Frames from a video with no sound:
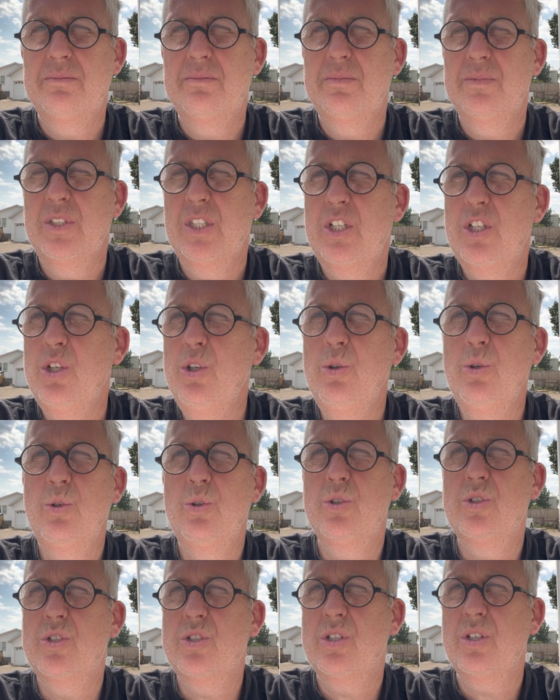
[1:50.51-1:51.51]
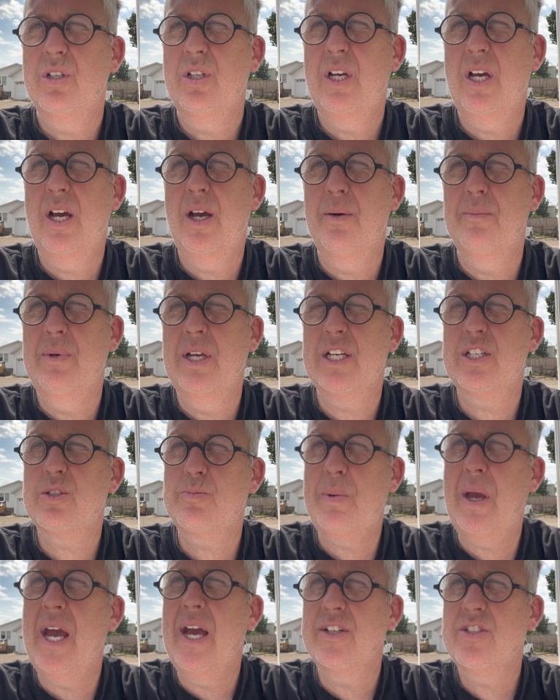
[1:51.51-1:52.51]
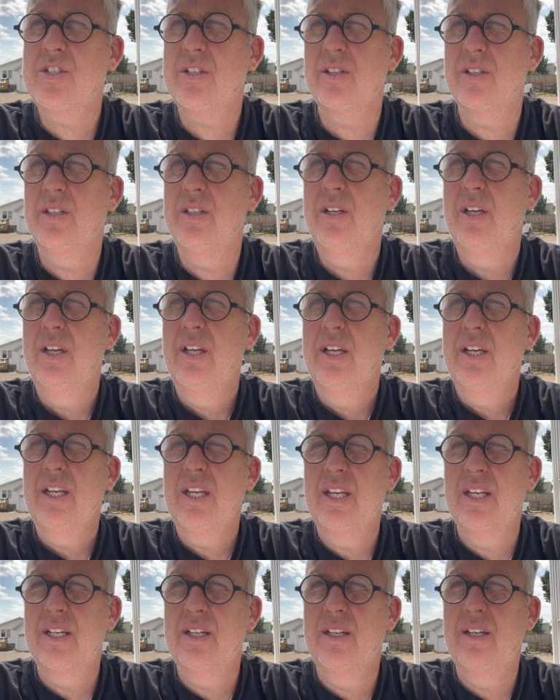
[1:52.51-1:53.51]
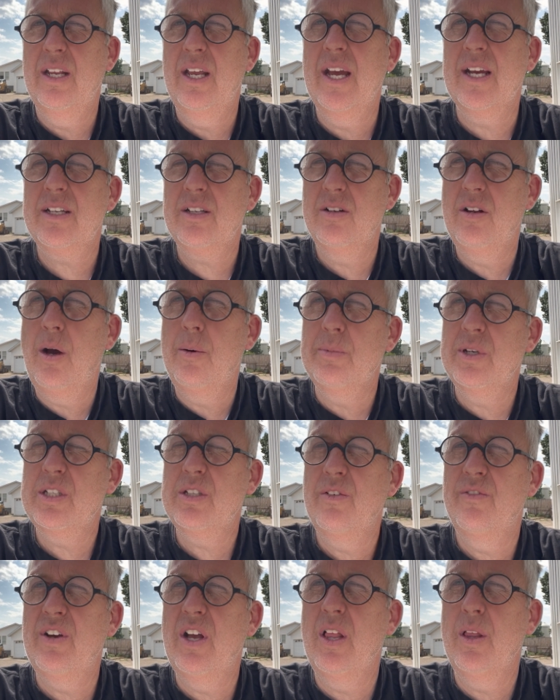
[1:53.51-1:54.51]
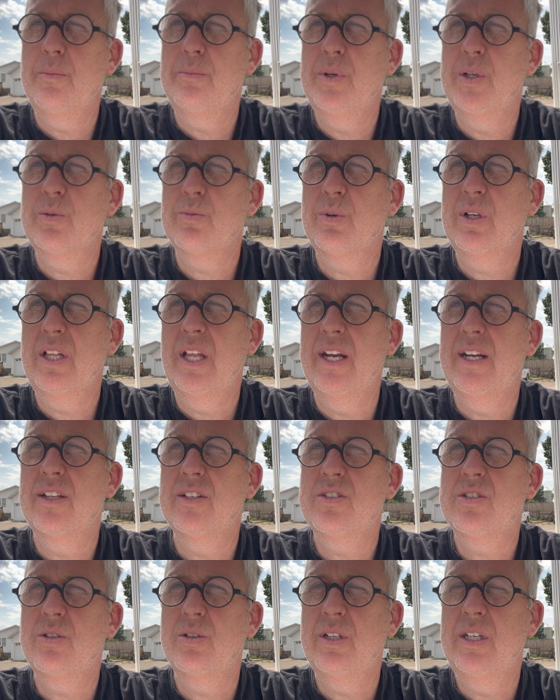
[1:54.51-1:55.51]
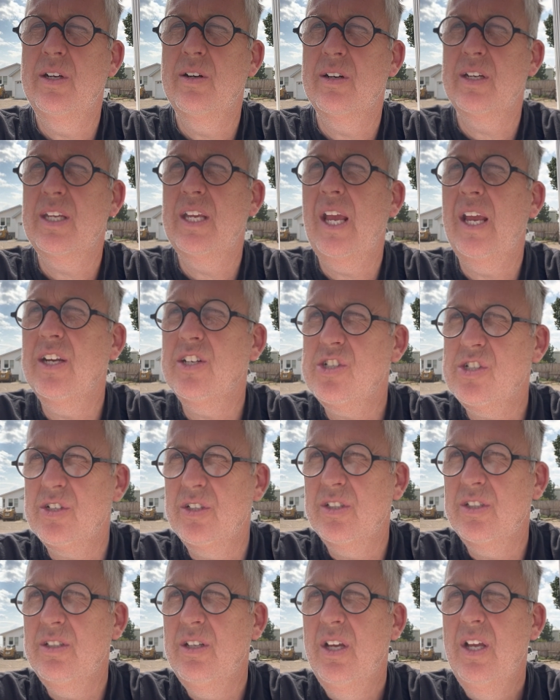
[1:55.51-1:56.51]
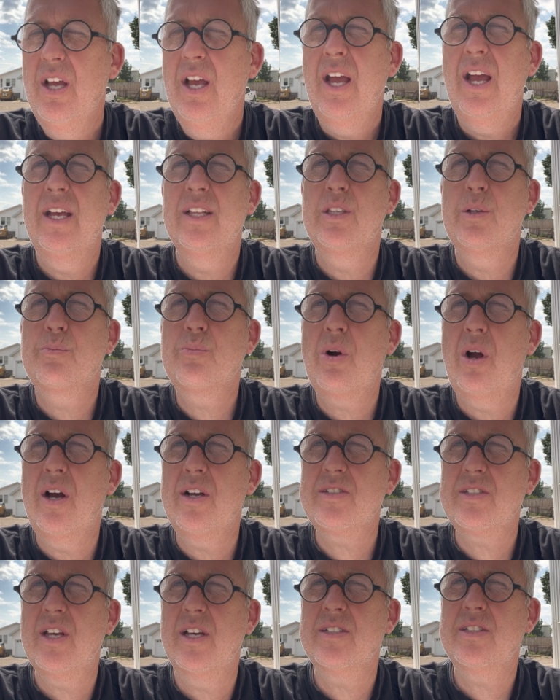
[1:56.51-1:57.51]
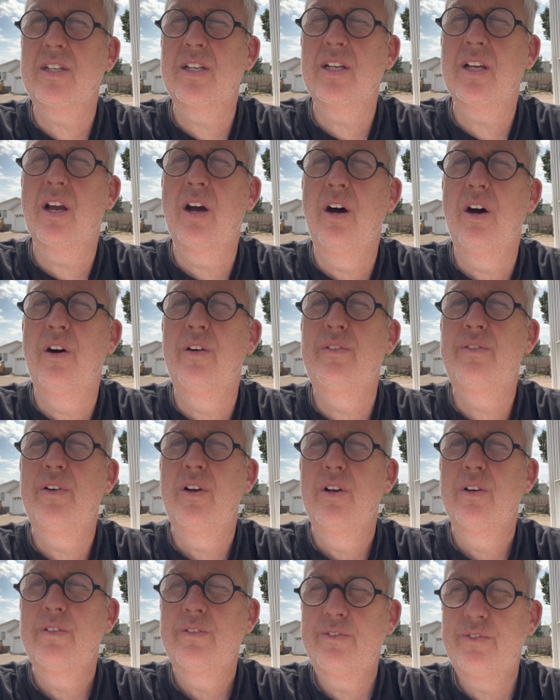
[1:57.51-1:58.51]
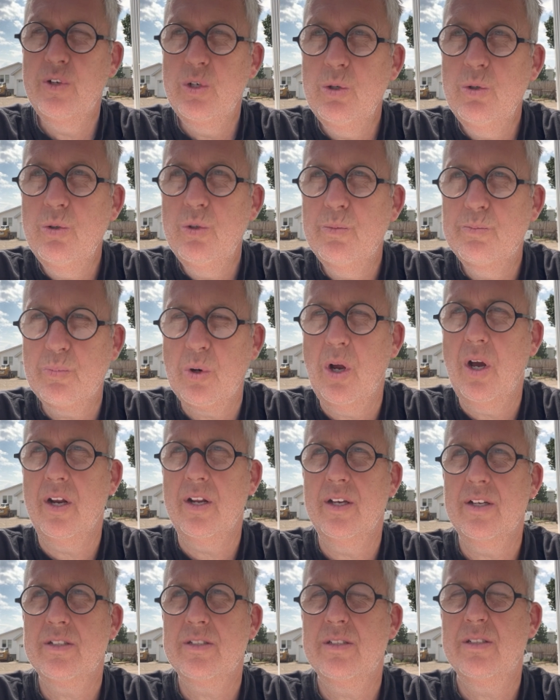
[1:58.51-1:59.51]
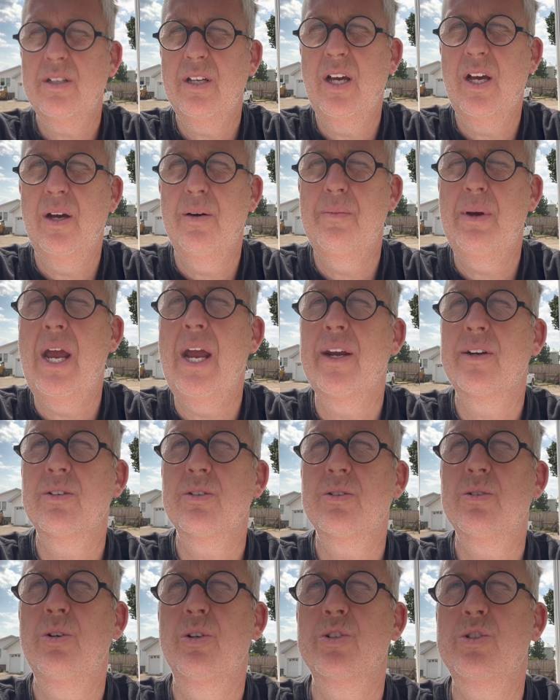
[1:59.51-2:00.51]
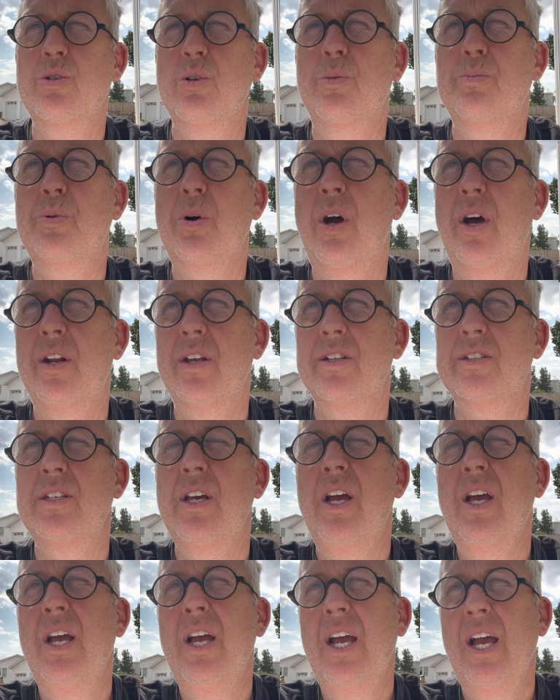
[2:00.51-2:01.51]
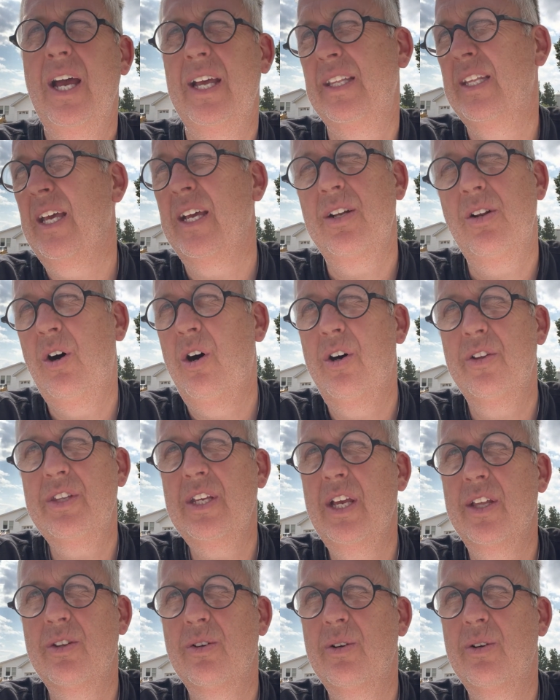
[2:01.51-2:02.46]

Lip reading: huge expansion in economic development related to irrigation and the processing of food products, agricultural products, and then all the other